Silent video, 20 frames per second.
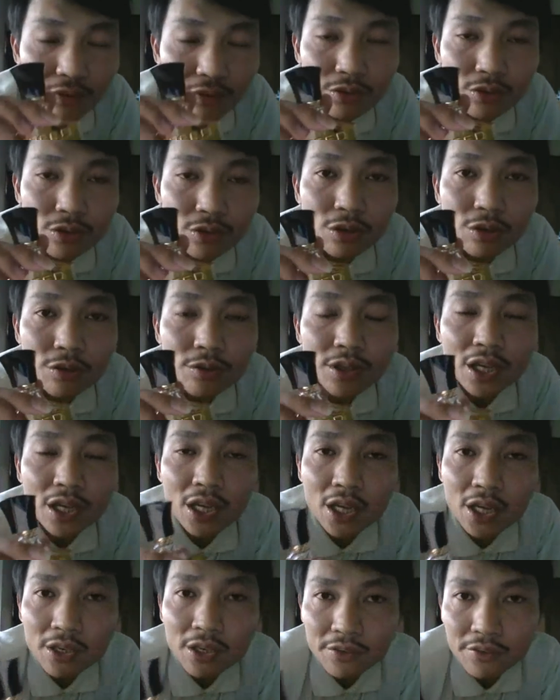you know,
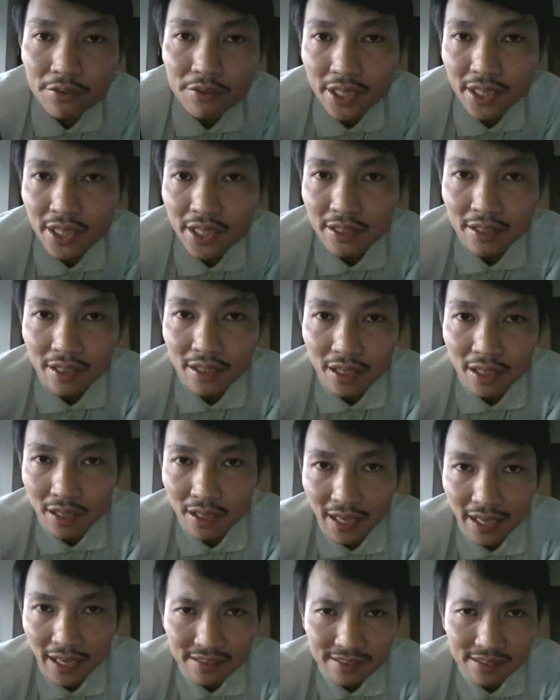Creed
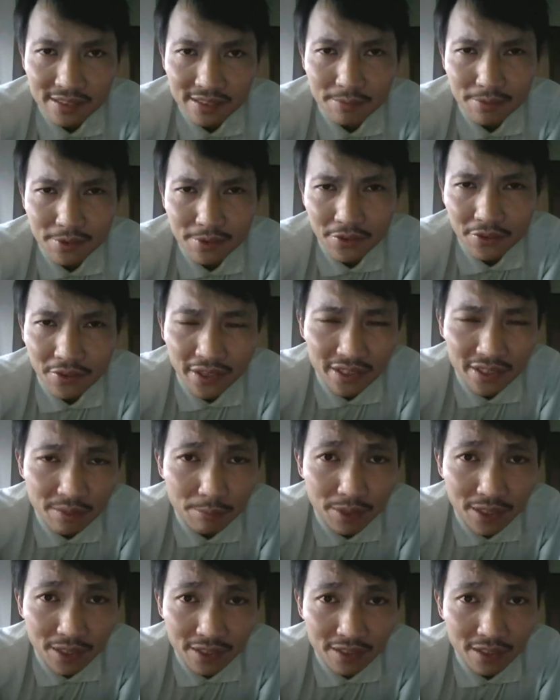has some
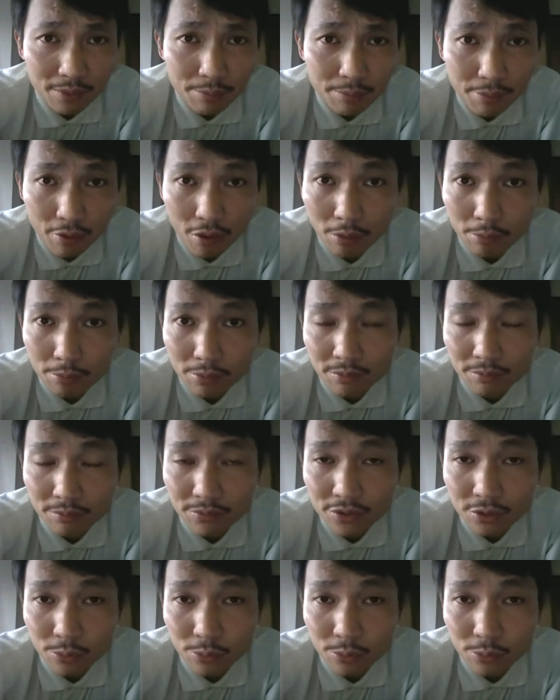credibility problems